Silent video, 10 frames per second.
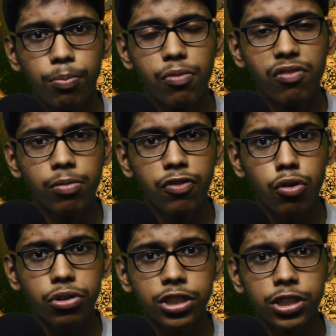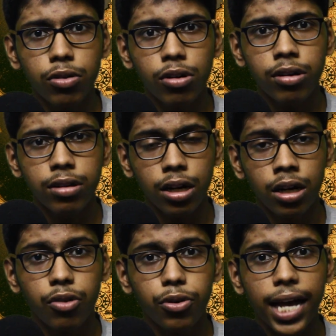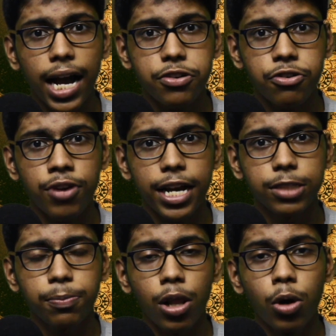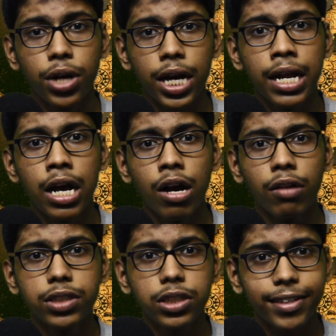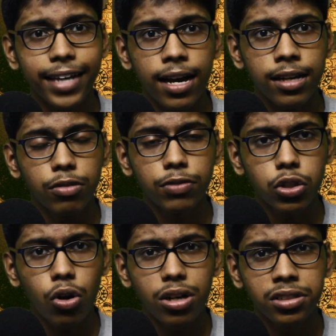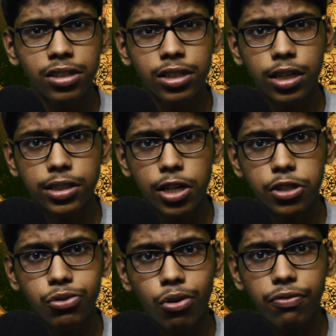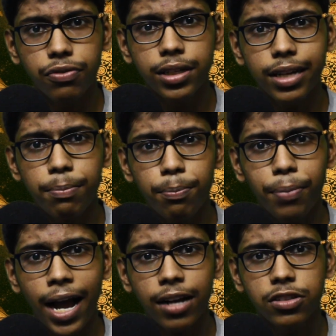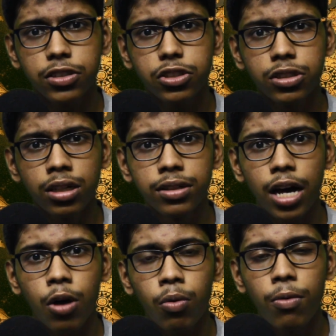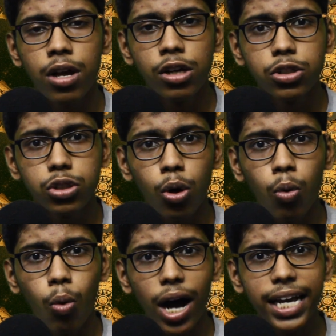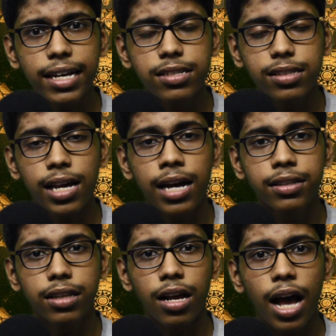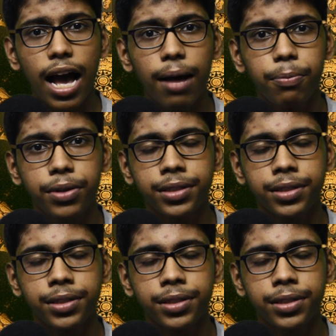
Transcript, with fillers: fourth nuclear reactor exploded which, ca which caused a catastrophic impact till now. So why is that happen?